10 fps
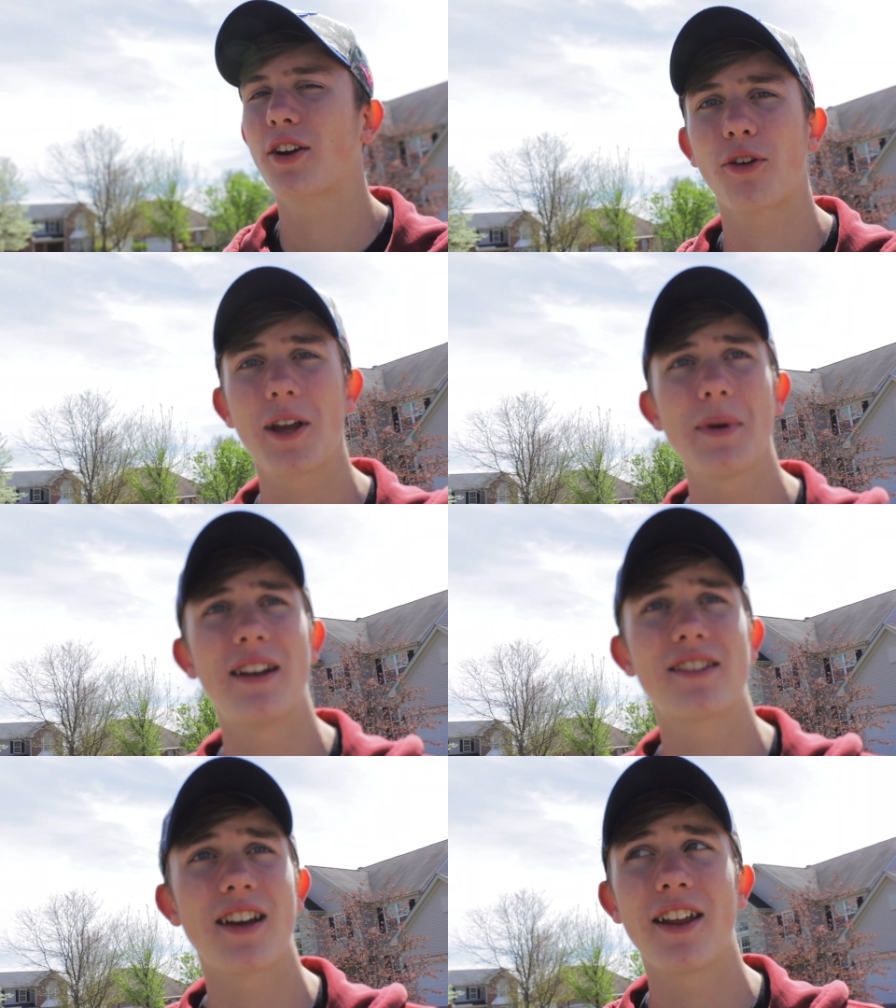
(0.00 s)
They're creaming
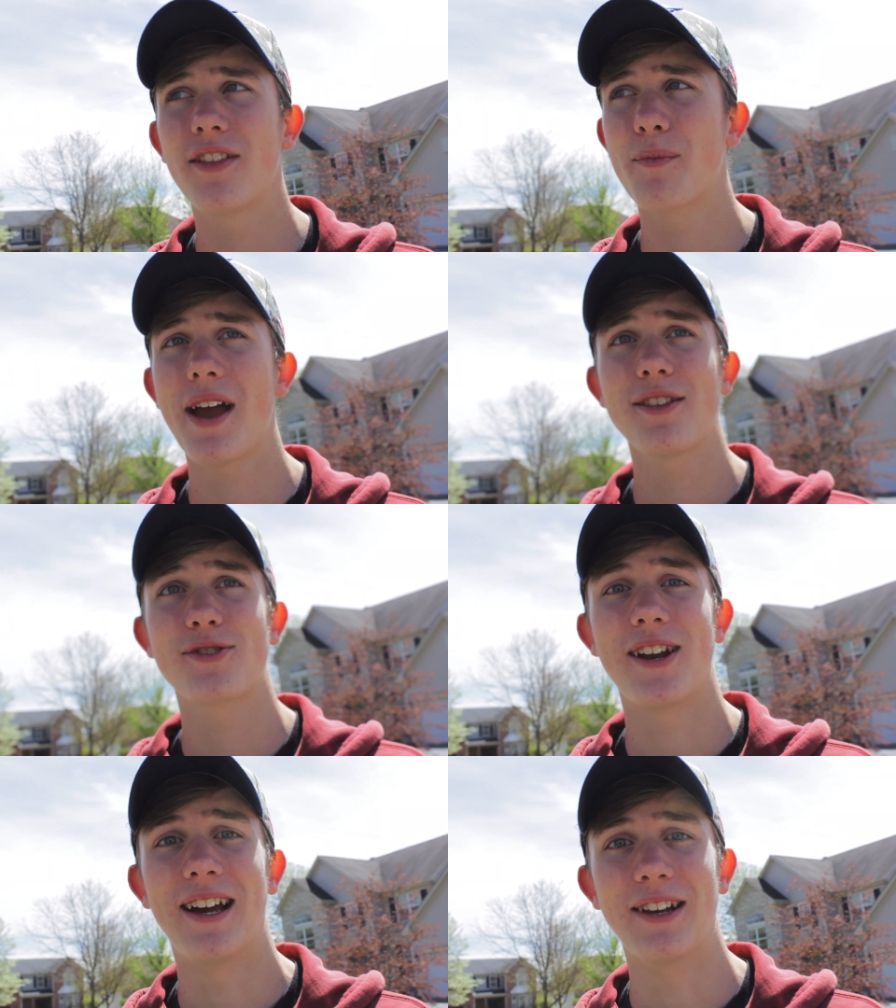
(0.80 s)
inside their
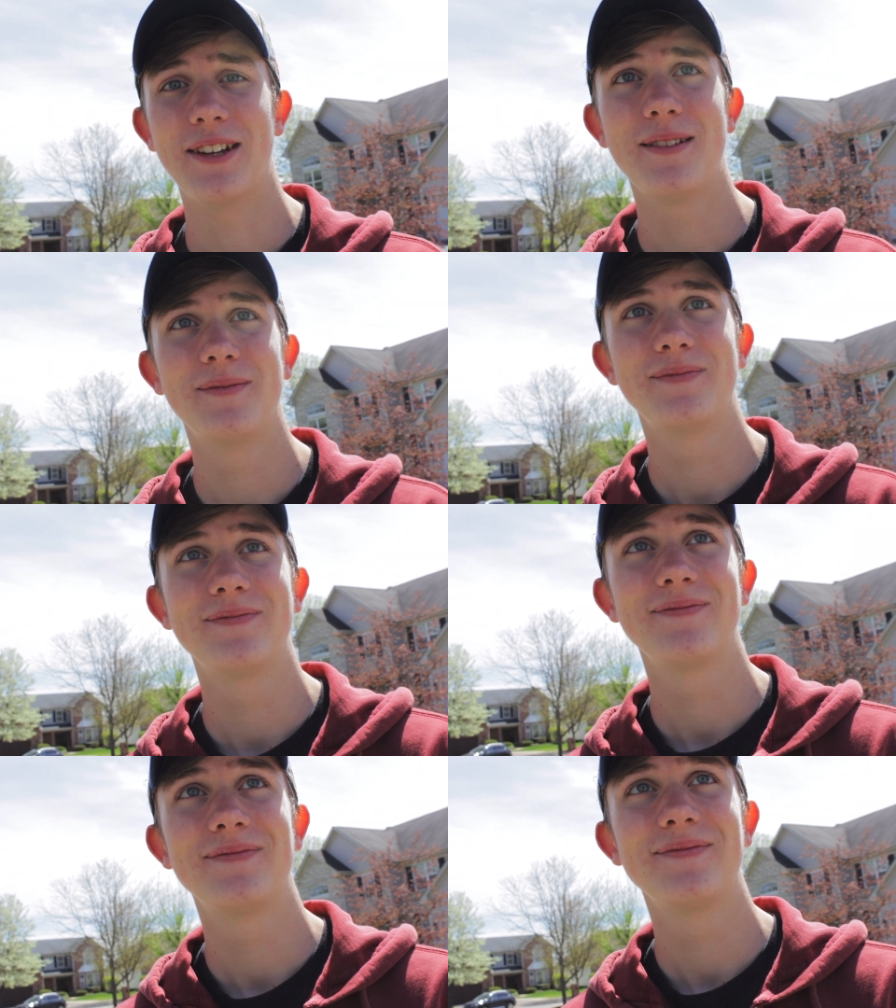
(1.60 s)
pants right now, dude. Like
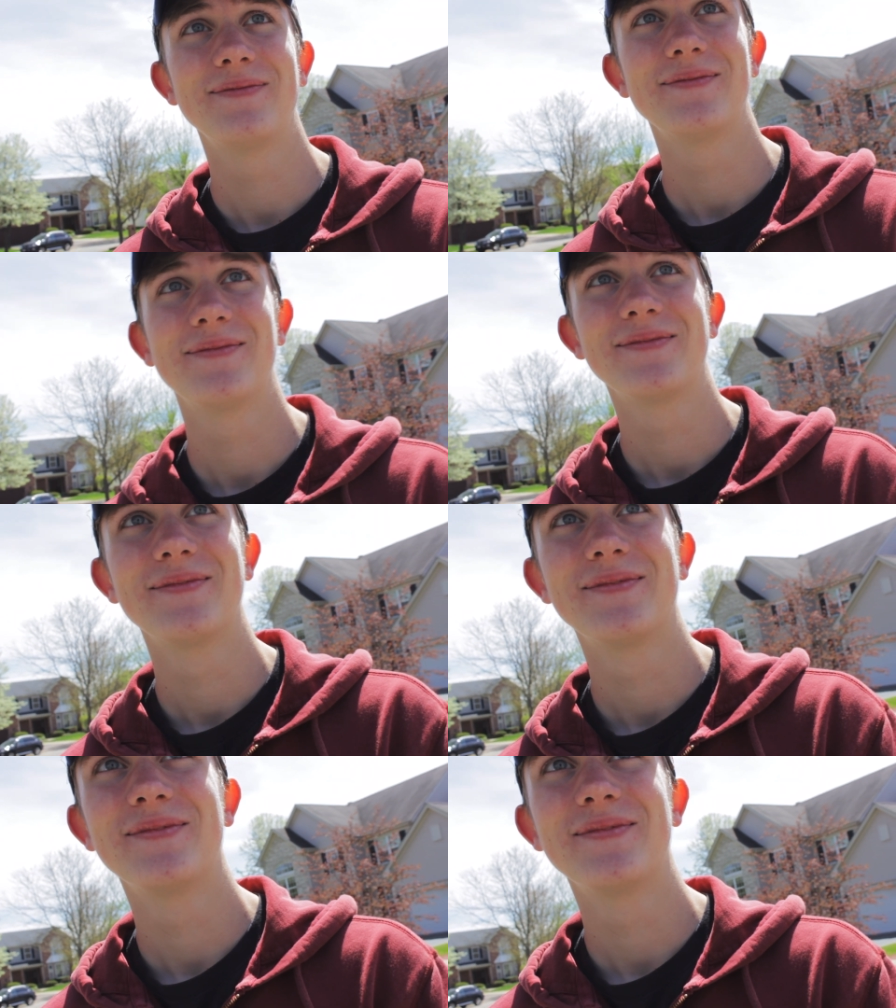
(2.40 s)
your rap, because you say